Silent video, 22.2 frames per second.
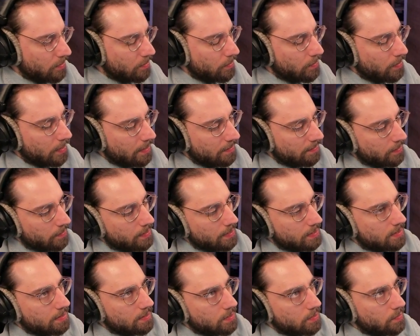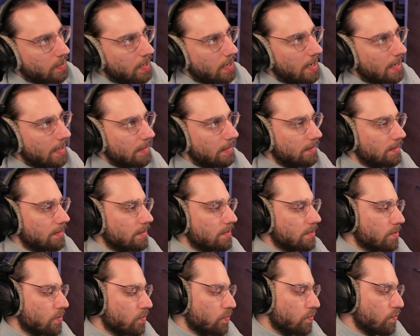one of the reasons why
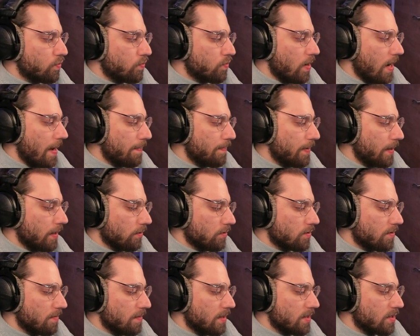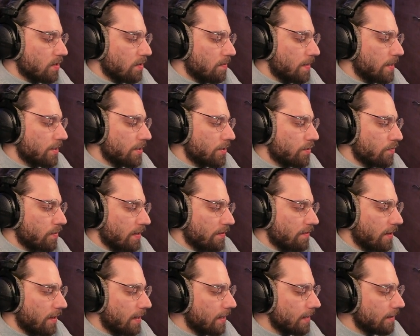this appealed to me so much, week
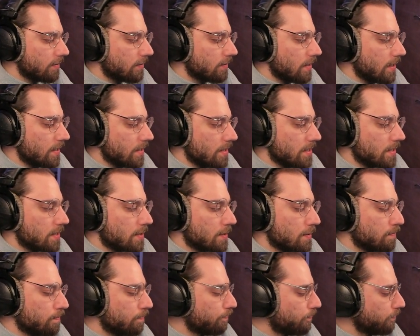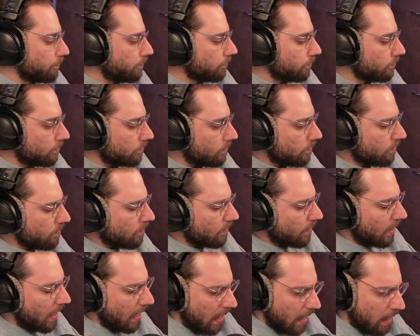5, is
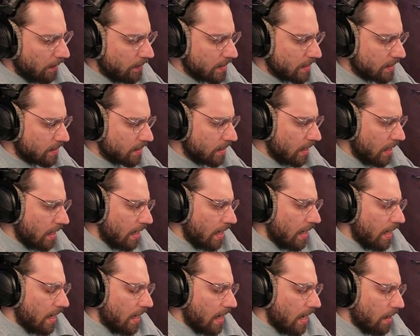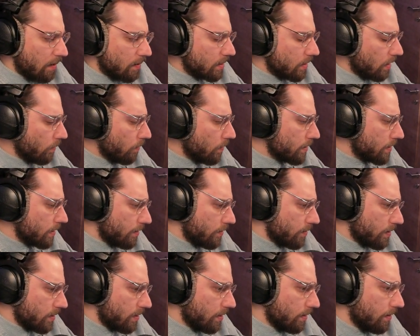I was always
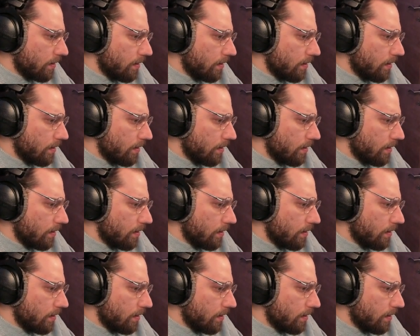interested